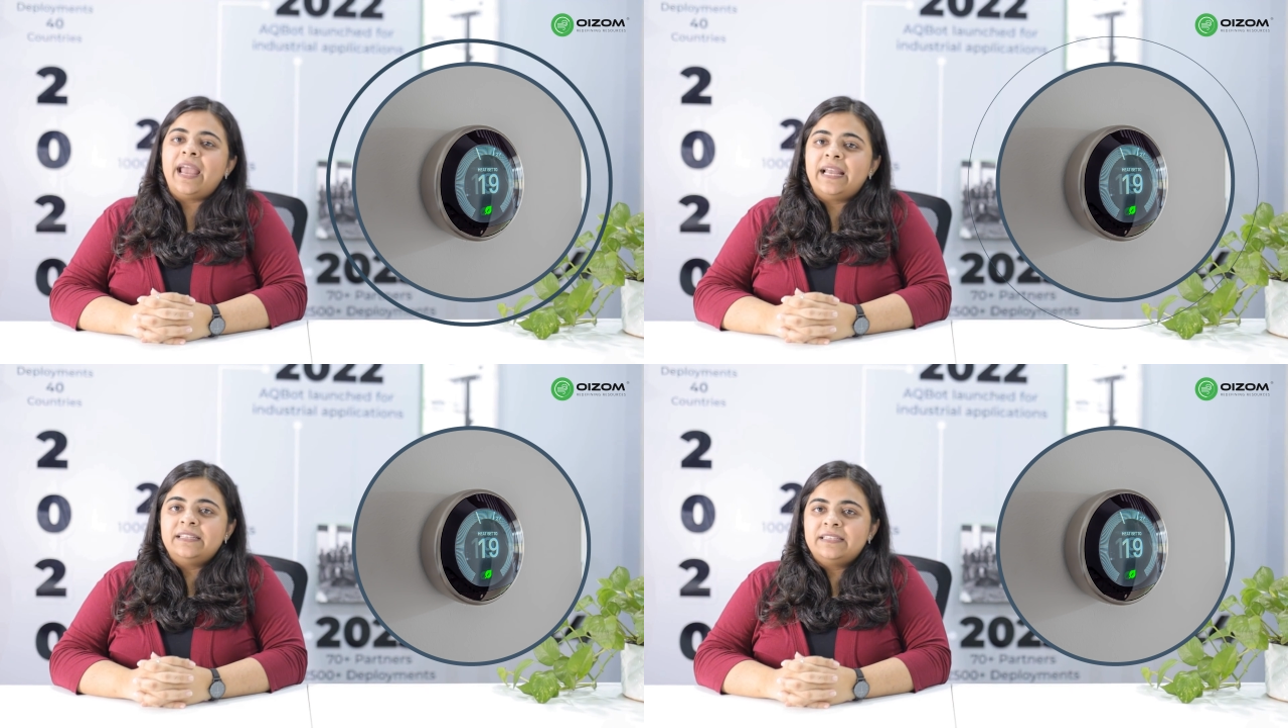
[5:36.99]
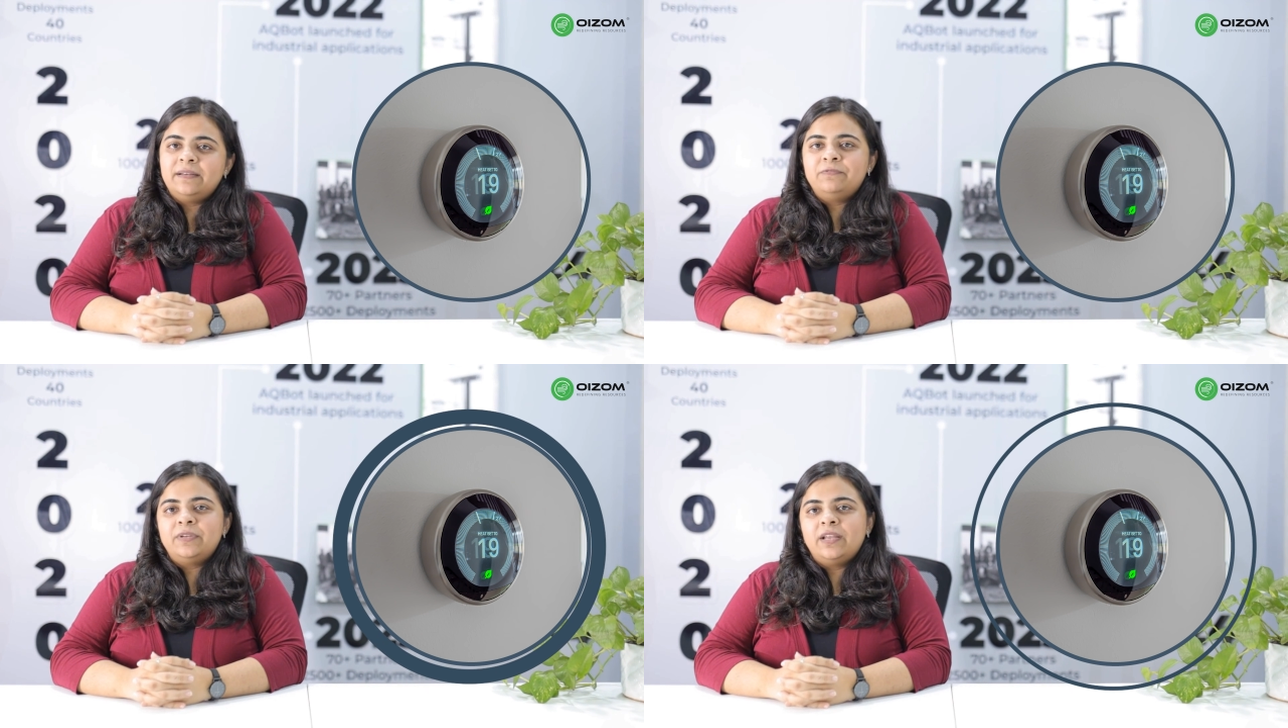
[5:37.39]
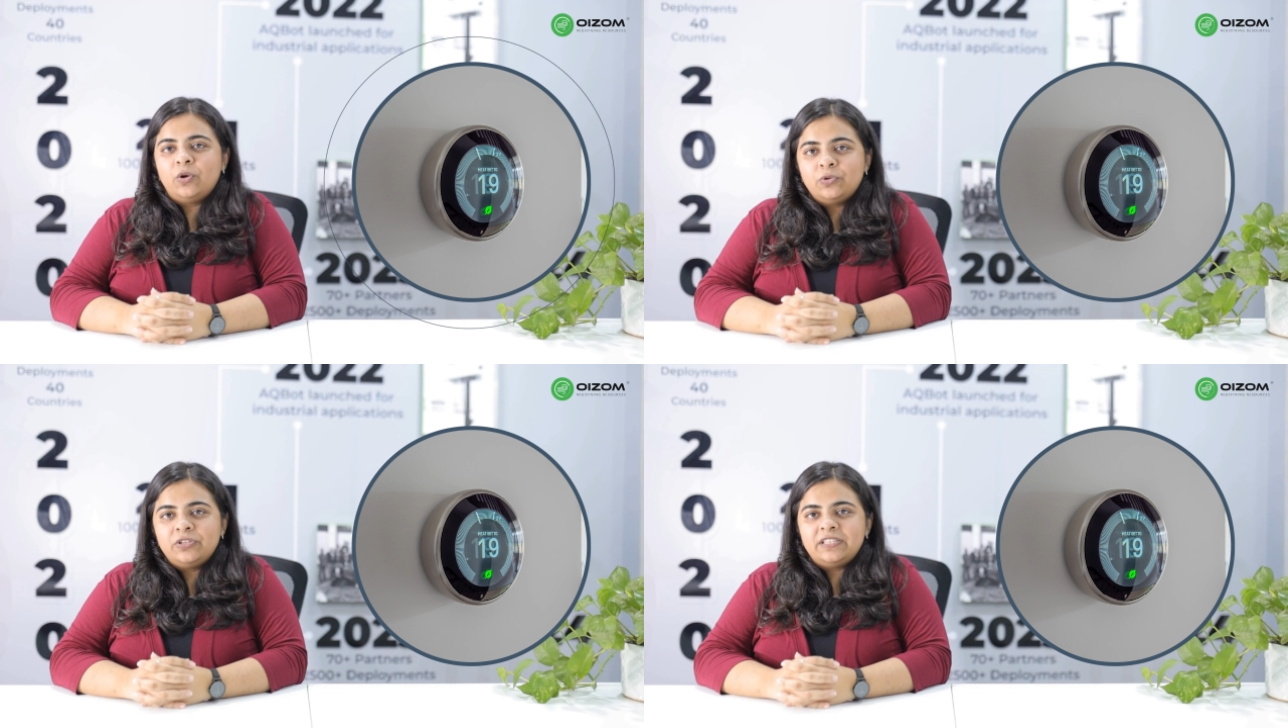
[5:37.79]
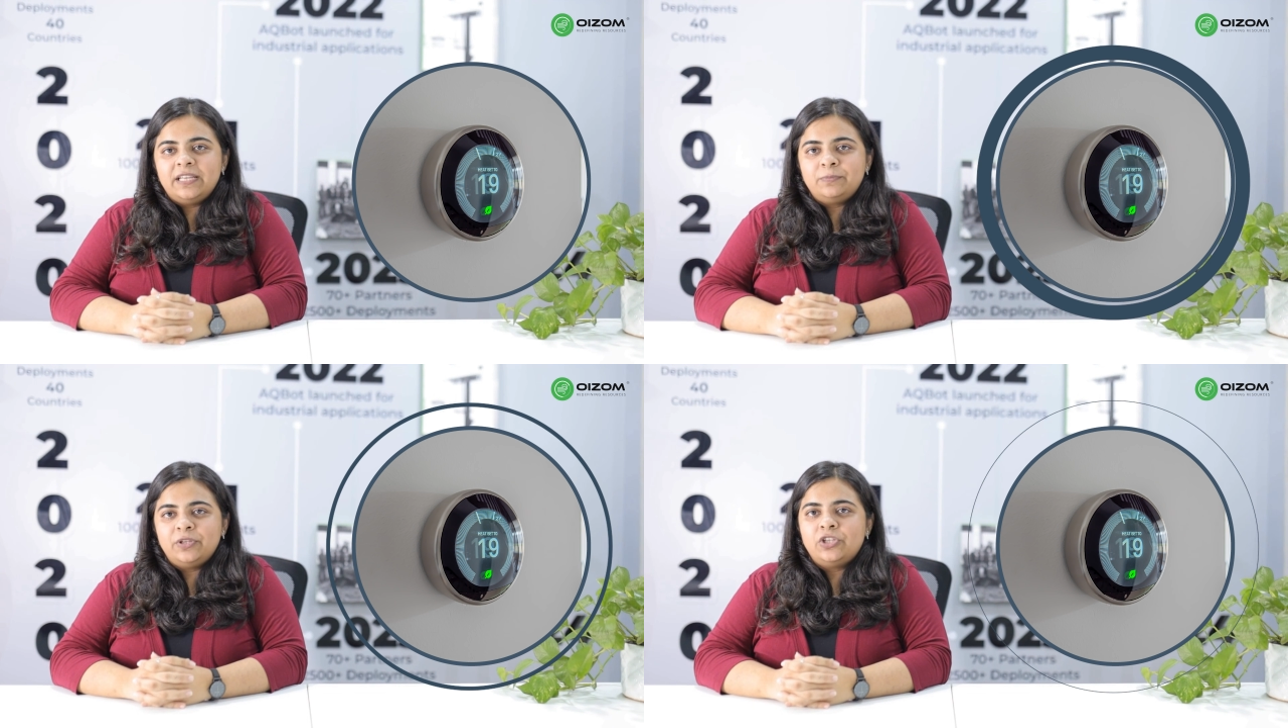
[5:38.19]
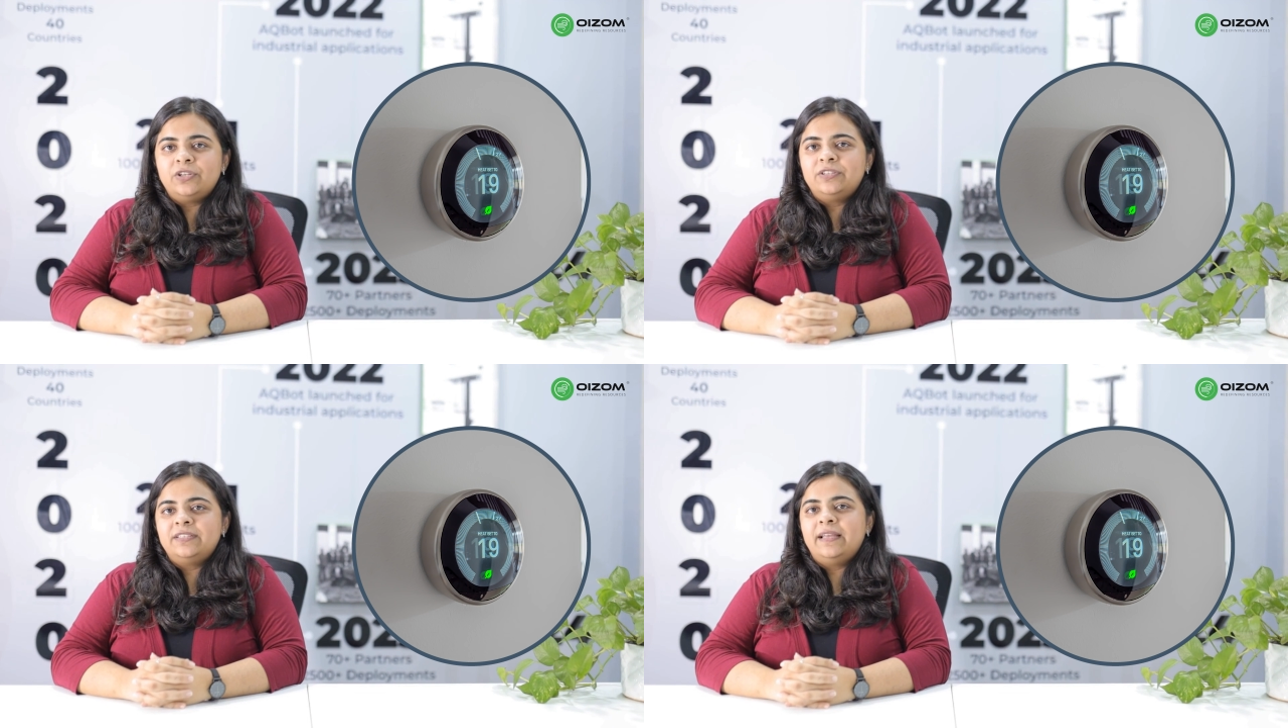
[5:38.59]
as VOC
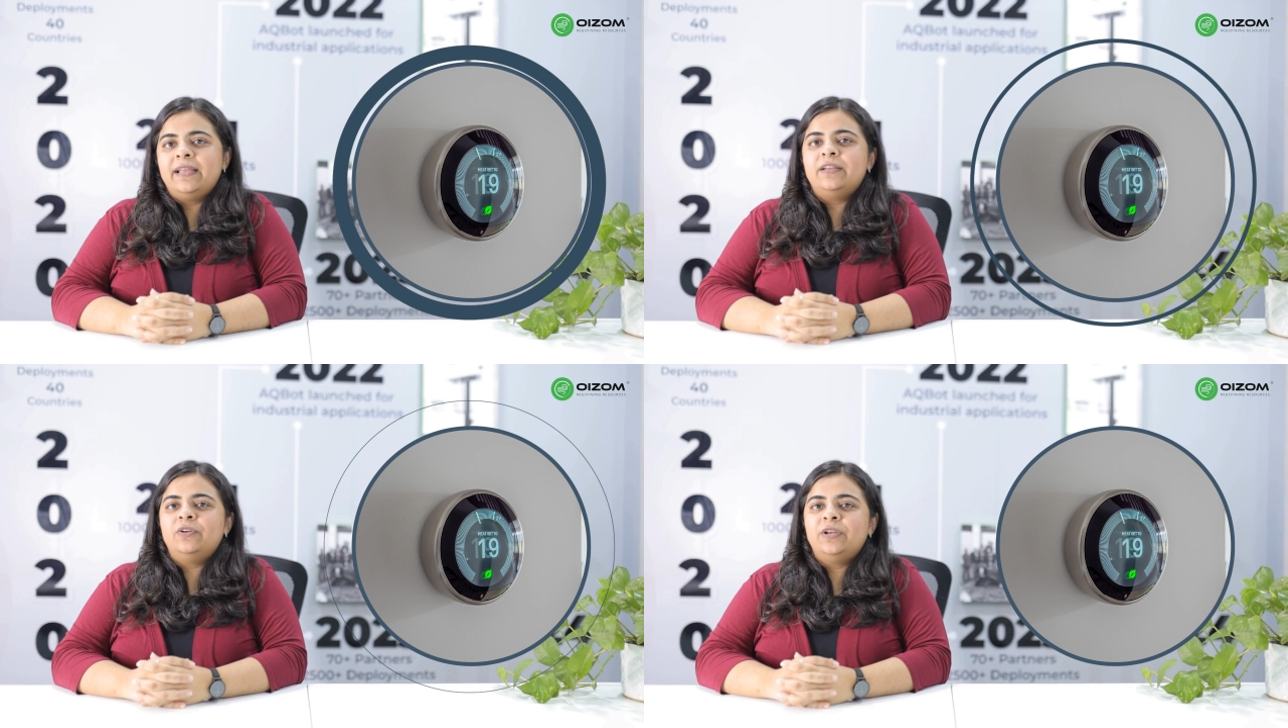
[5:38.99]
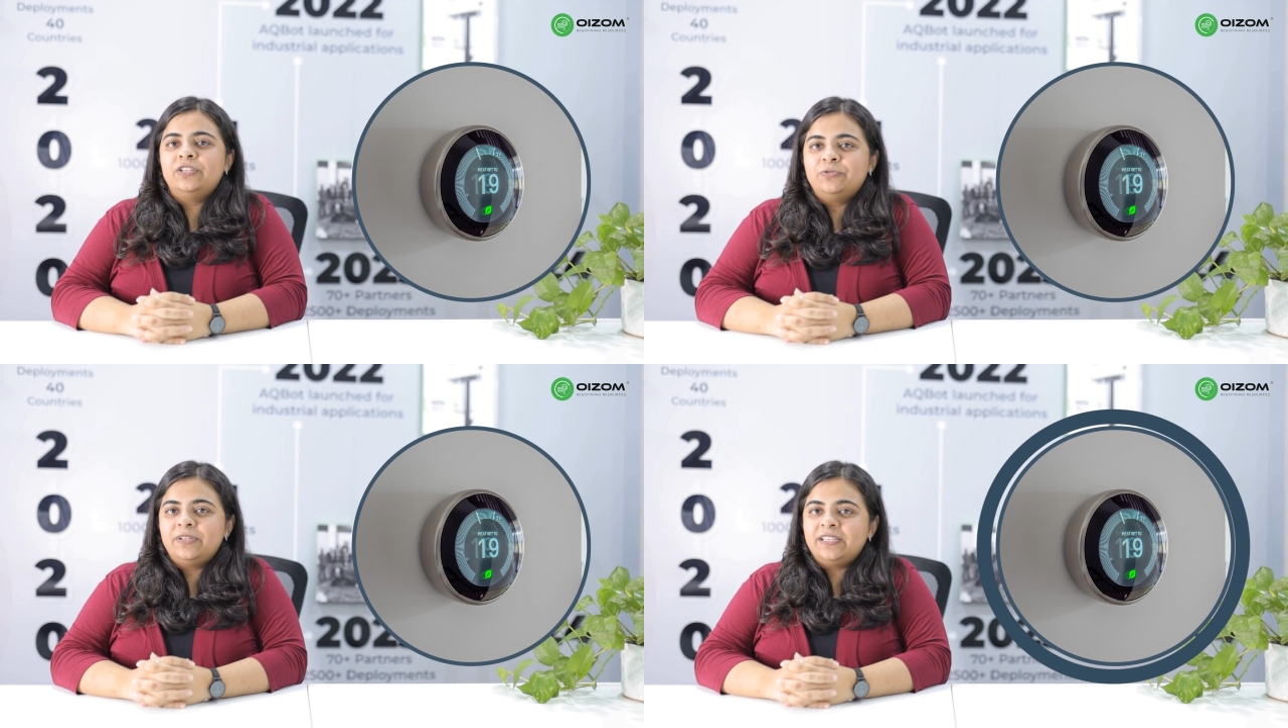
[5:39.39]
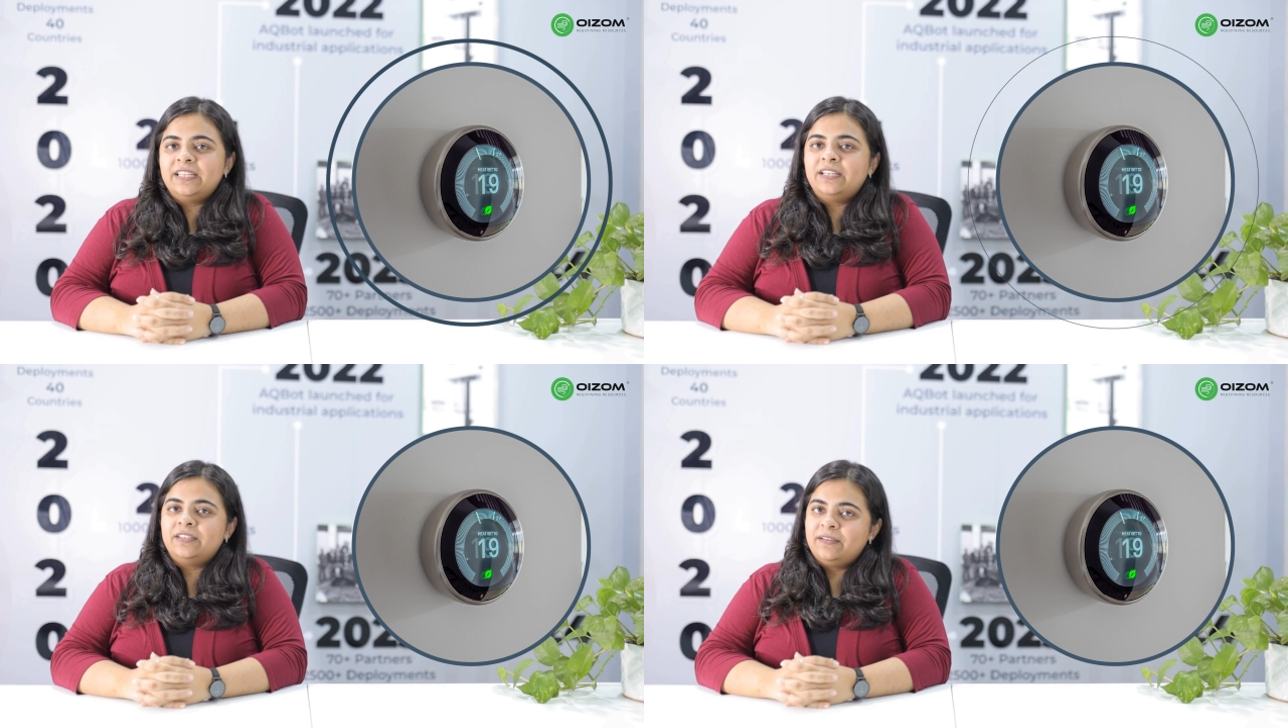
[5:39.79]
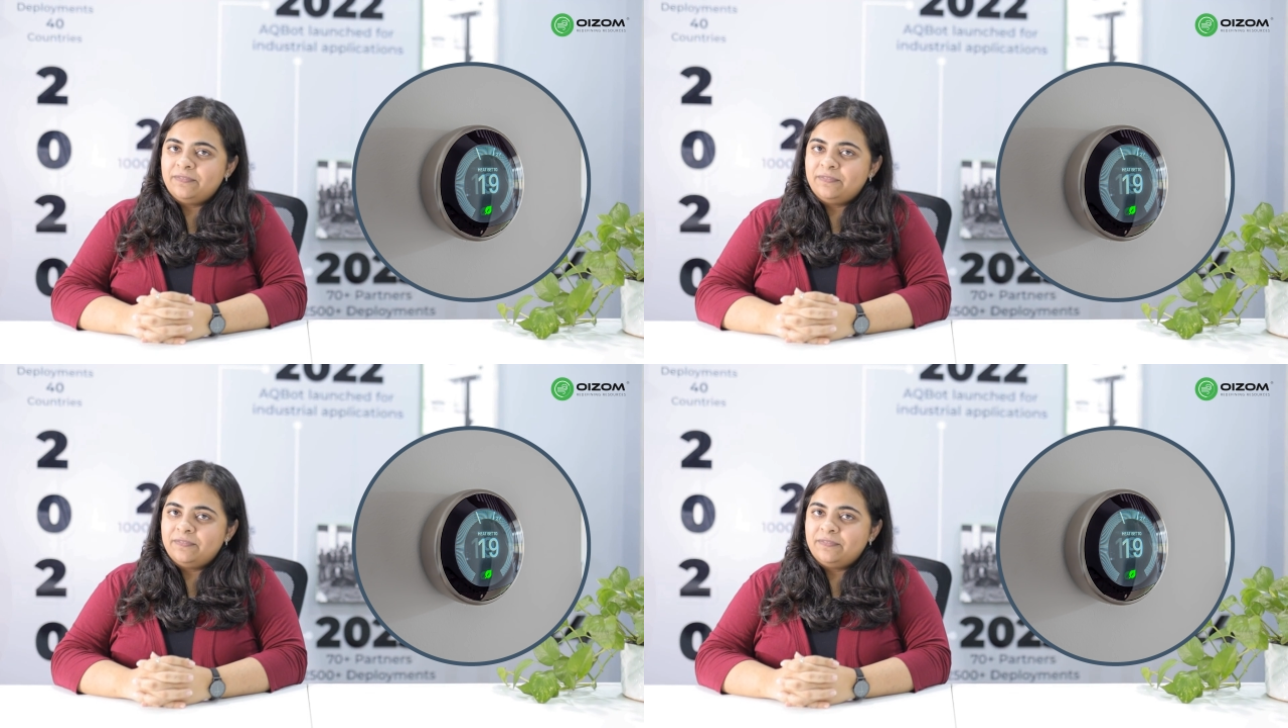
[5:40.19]
emissions increase with heat.